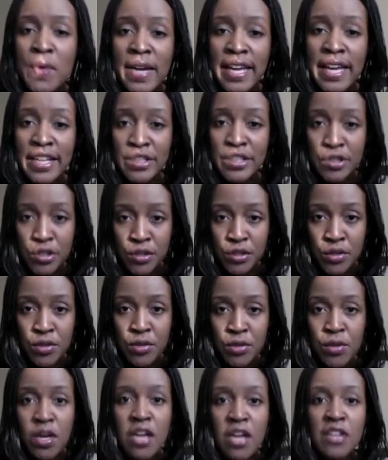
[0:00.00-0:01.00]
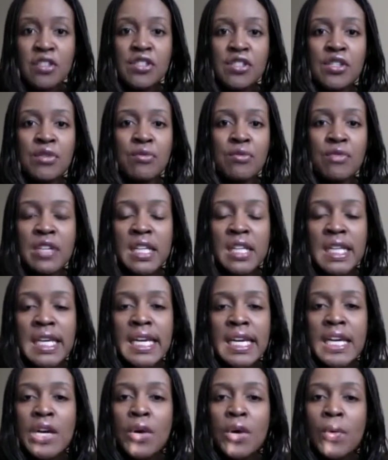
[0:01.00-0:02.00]
can do to
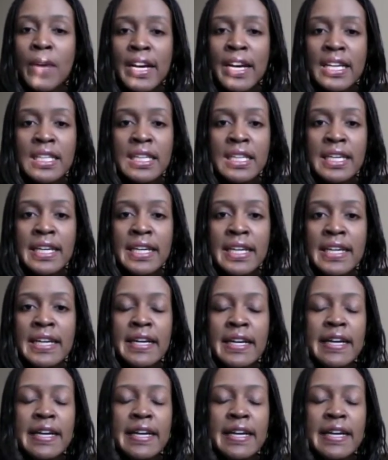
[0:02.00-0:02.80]
really quickly,